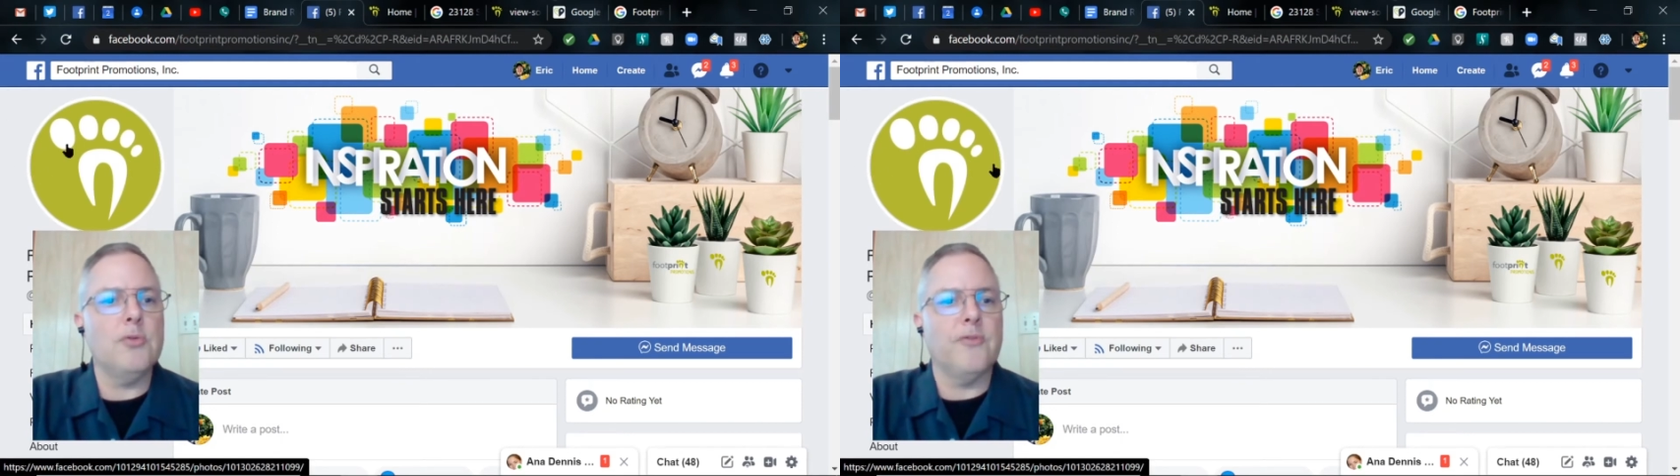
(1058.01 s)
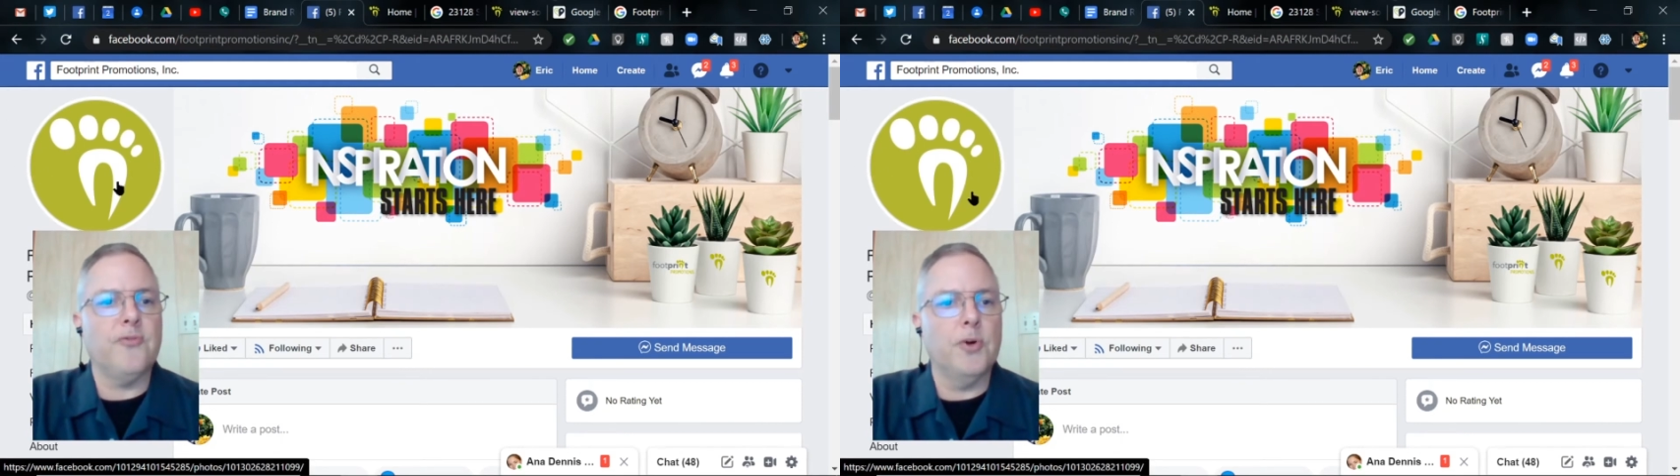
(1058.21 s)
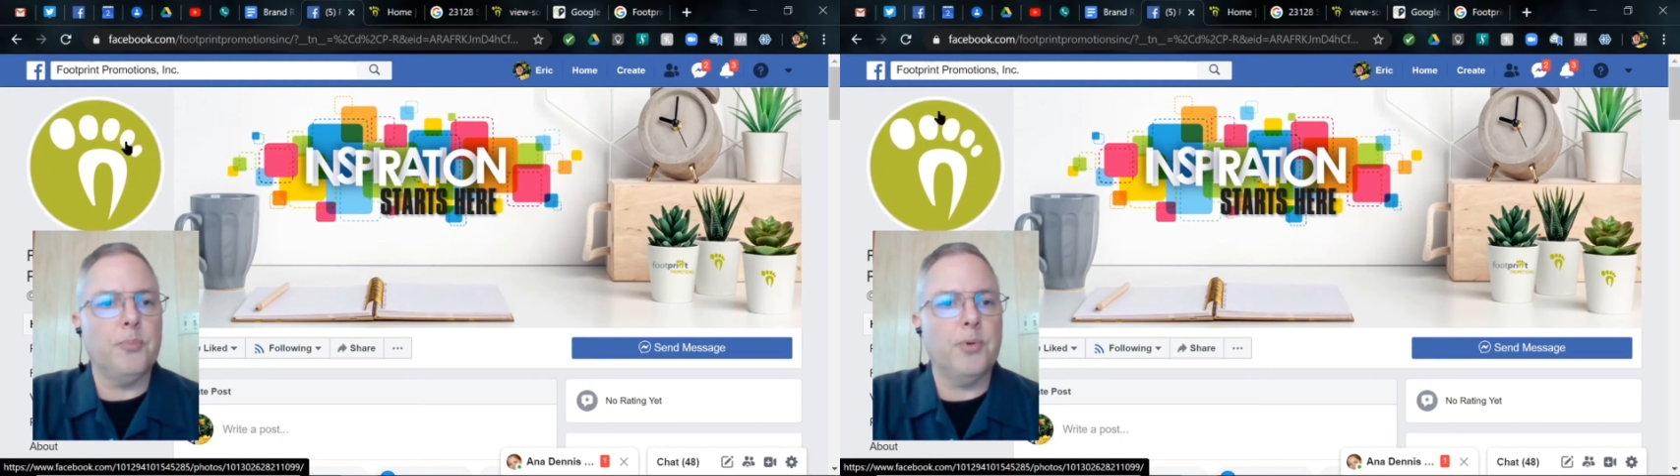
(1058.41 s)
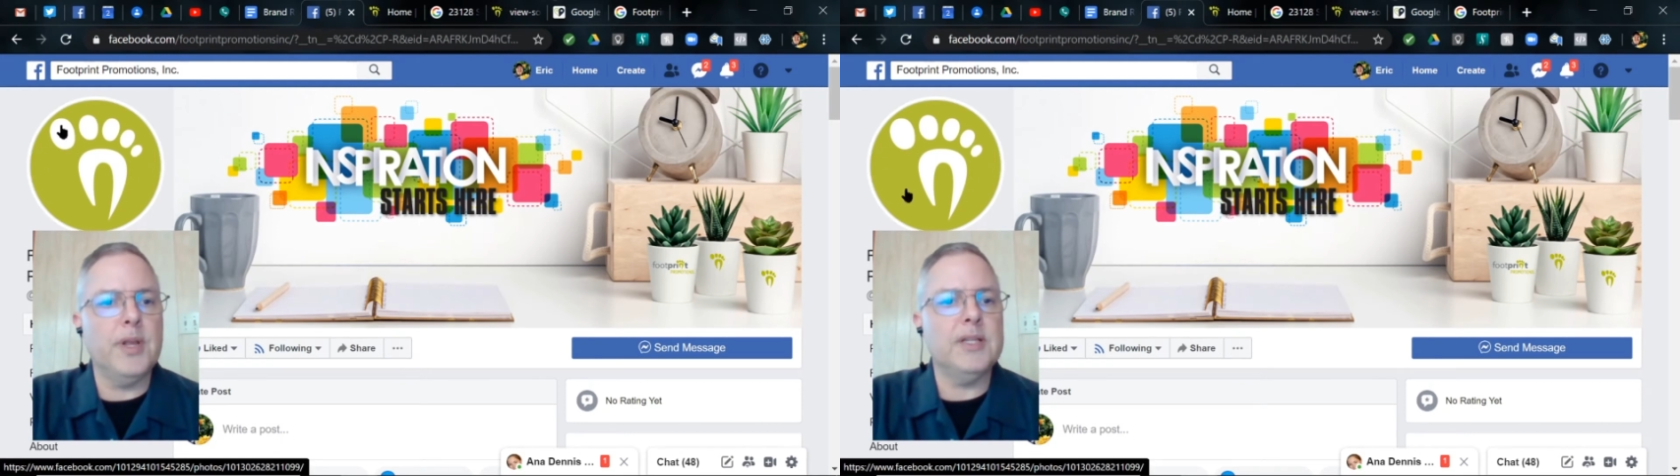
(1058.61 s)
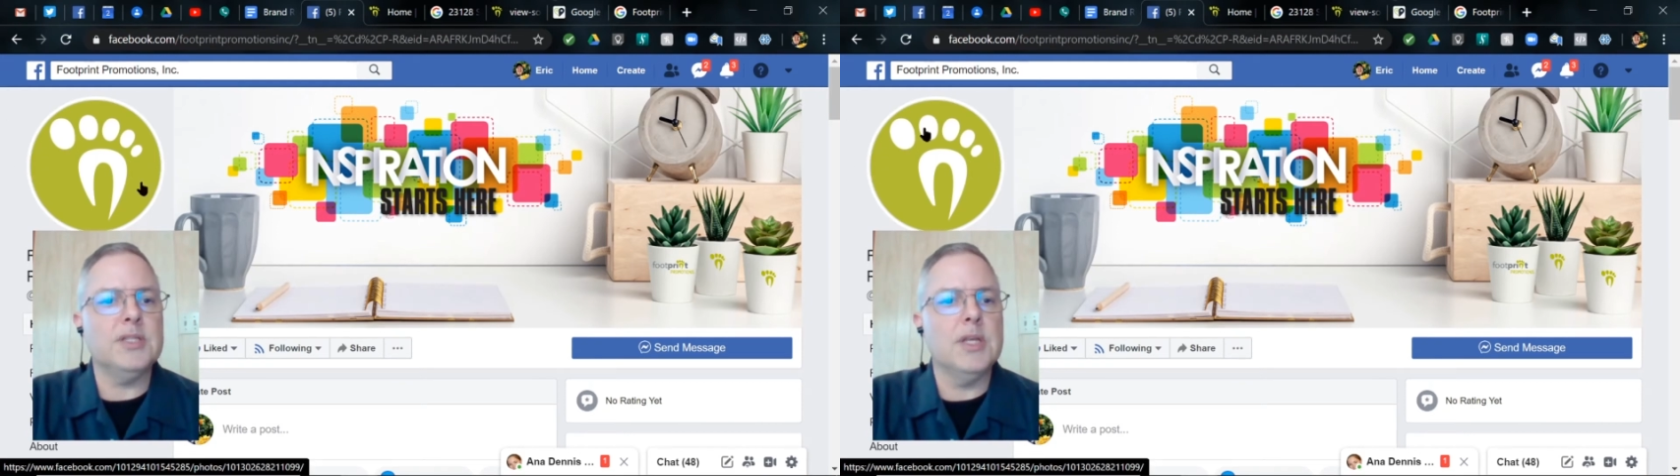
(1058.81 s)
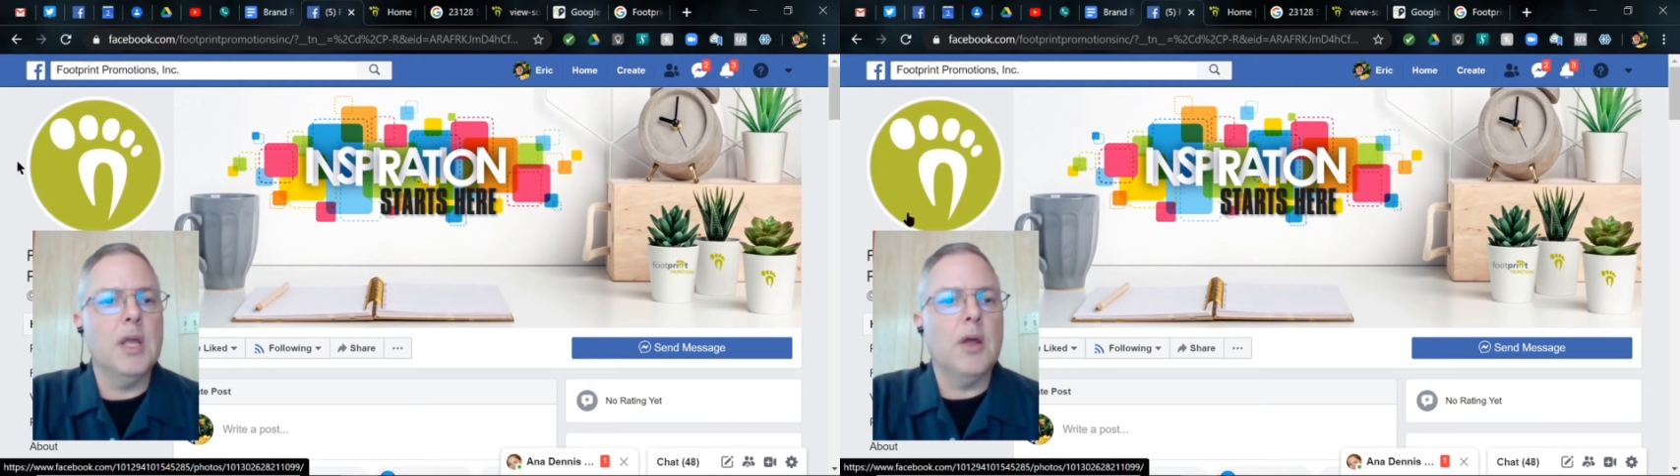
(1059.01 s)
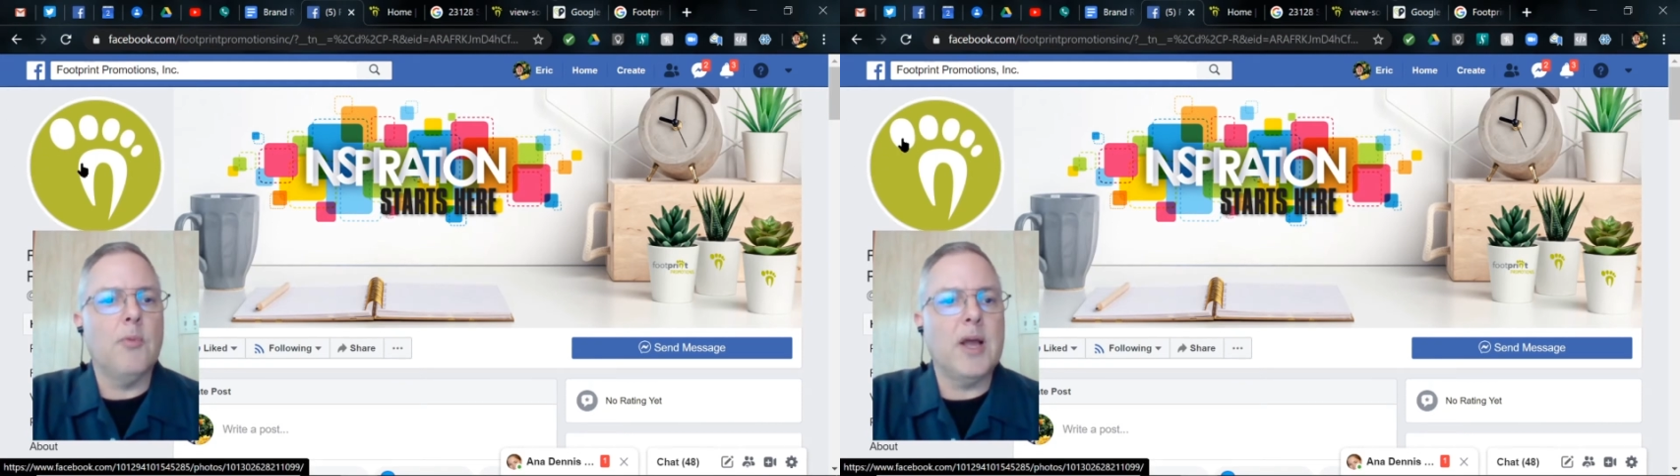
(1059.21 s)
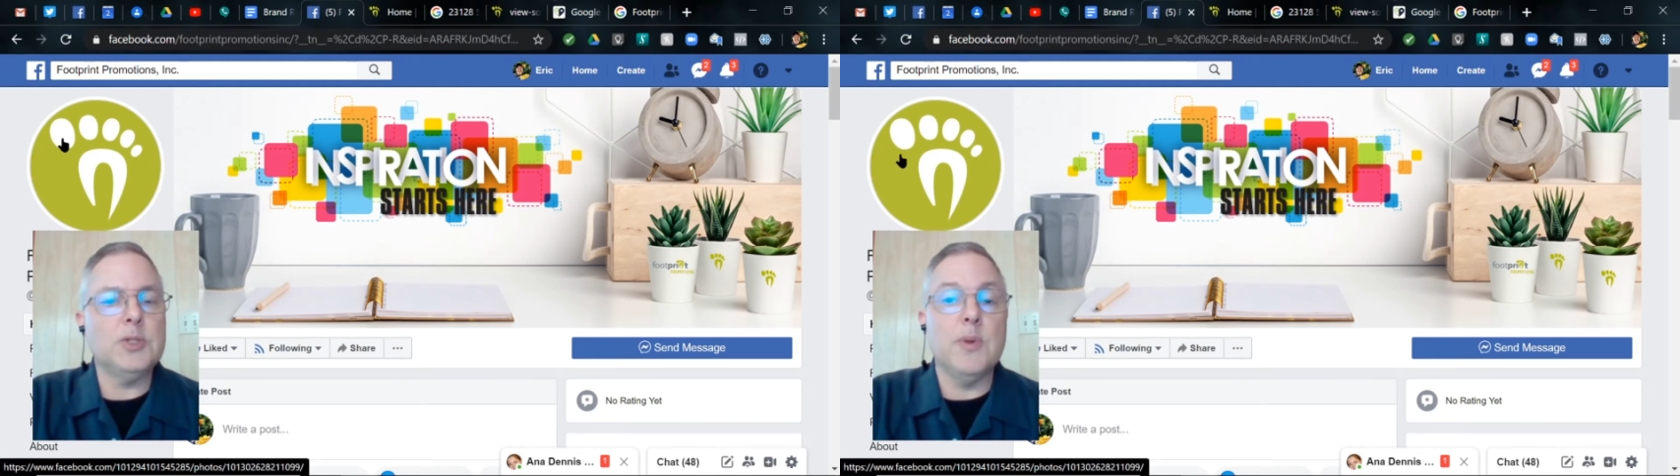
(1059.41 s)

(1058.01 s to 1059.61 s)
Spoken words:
The footprint reminds